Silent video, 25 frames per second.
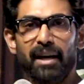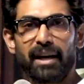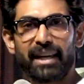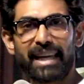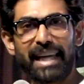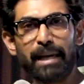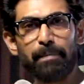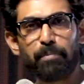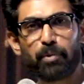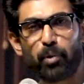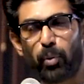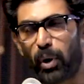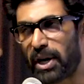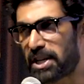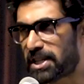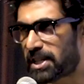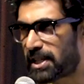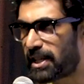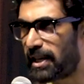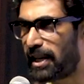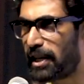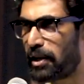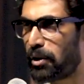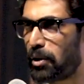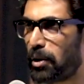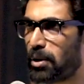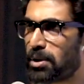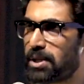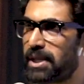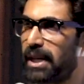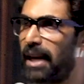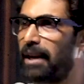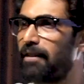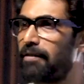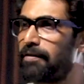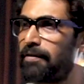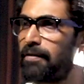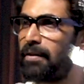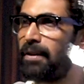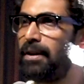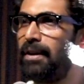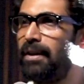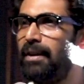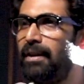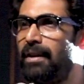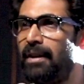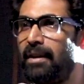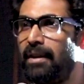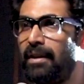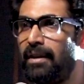Keep questioning yourself,
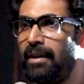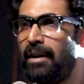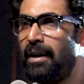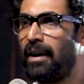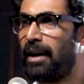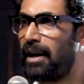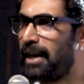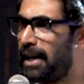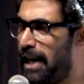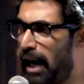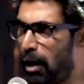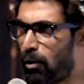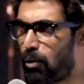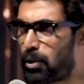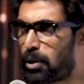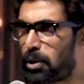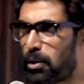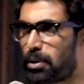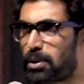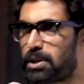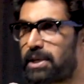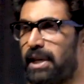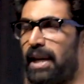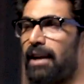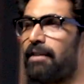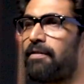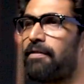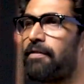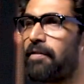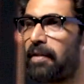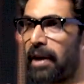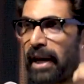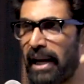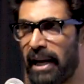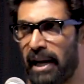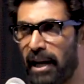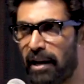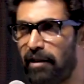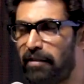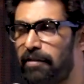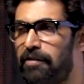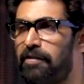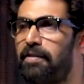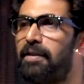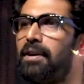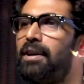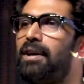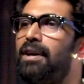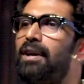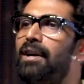doubt yourself enough
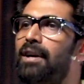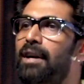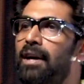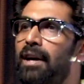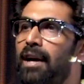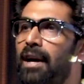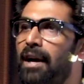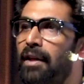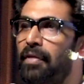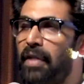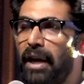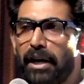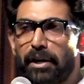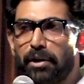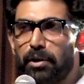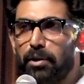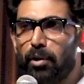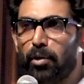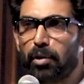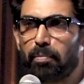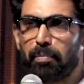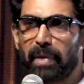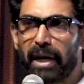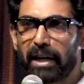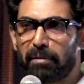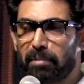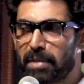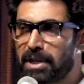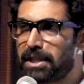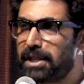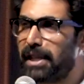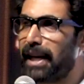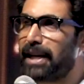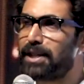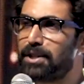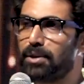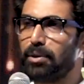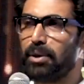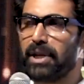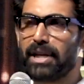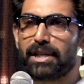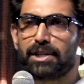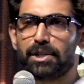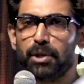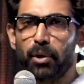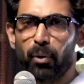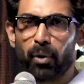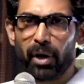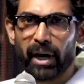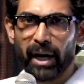that you don't make mistakes so
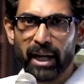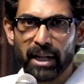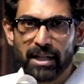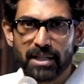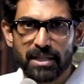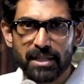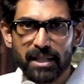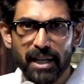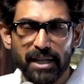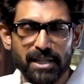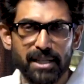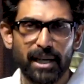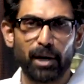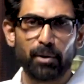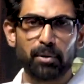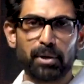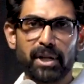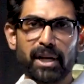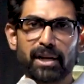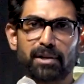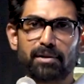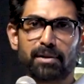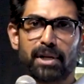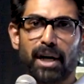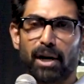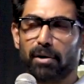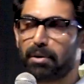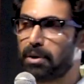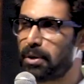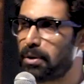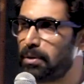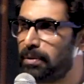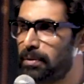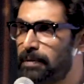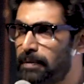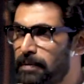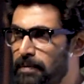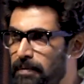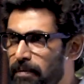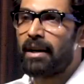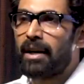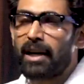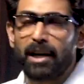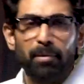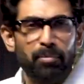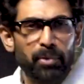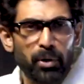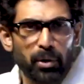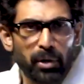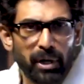there's no one else that's out there to doubt you.
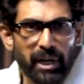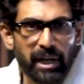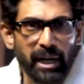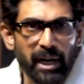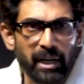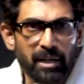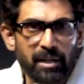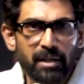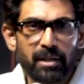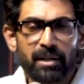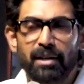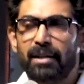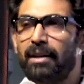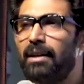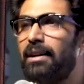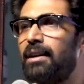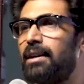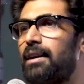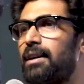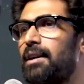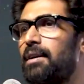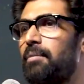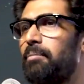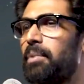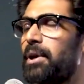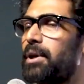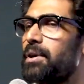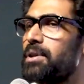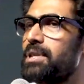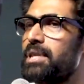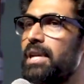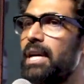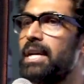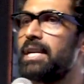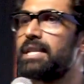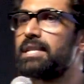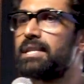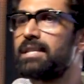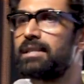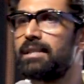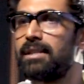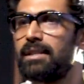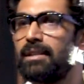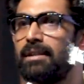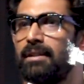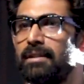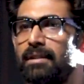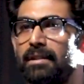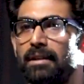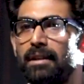Communicate, because
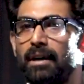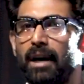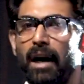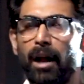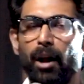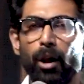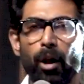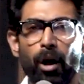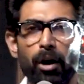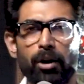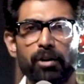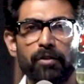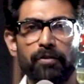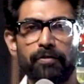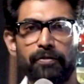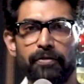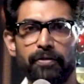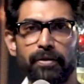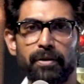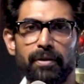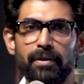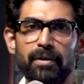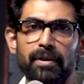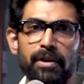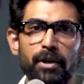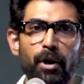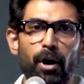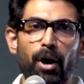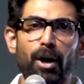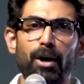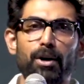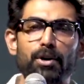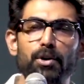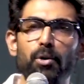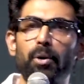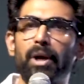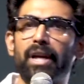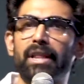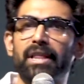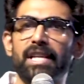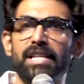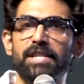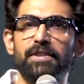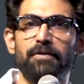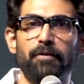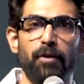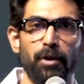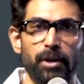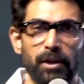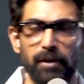there's a lot of y'all doing
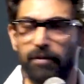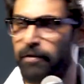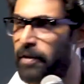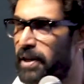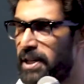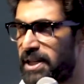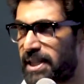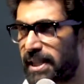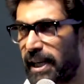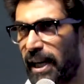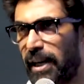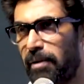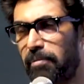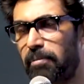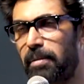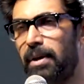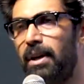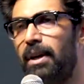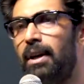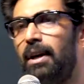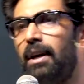this for the first time.